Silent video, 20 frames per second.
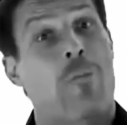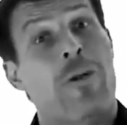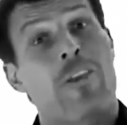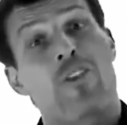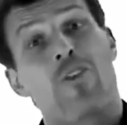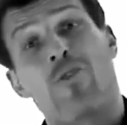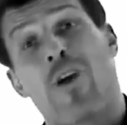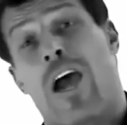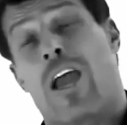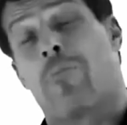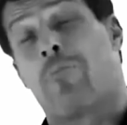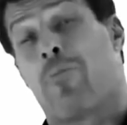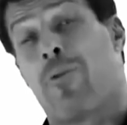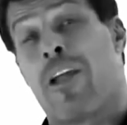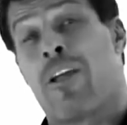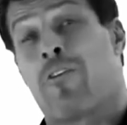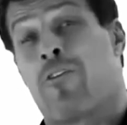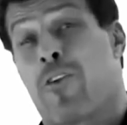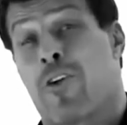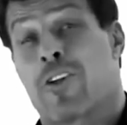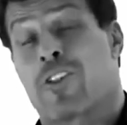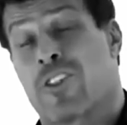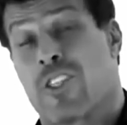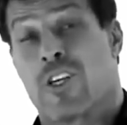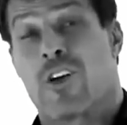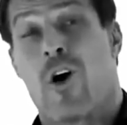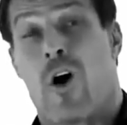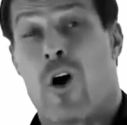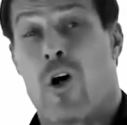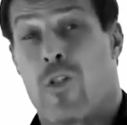But you got to bring first the
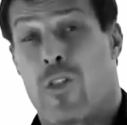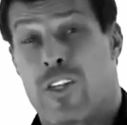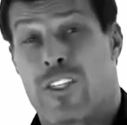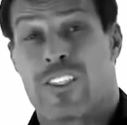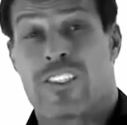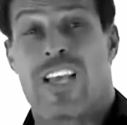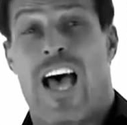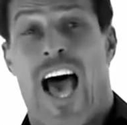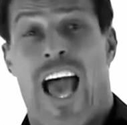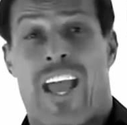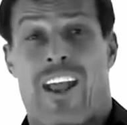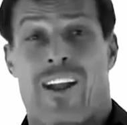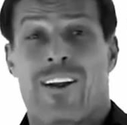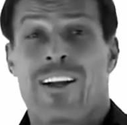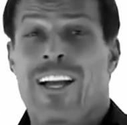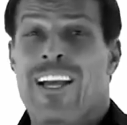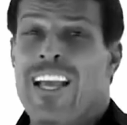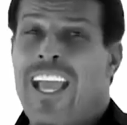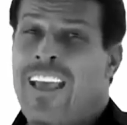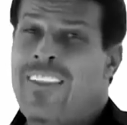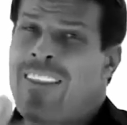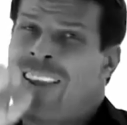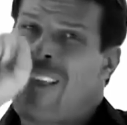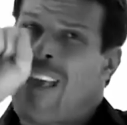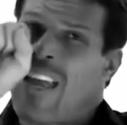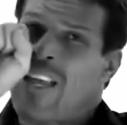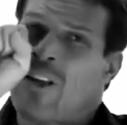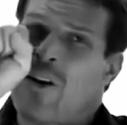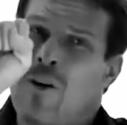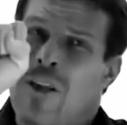goal, the desire, and then you
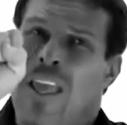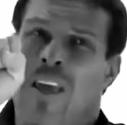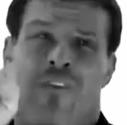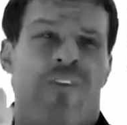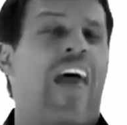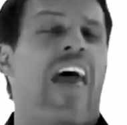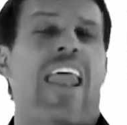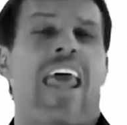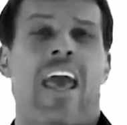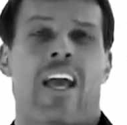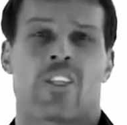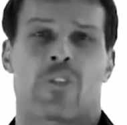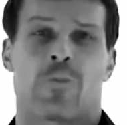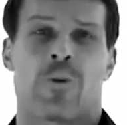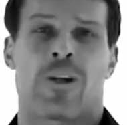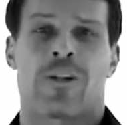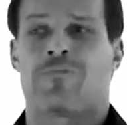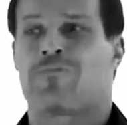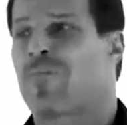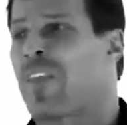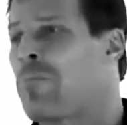got to go get that expert.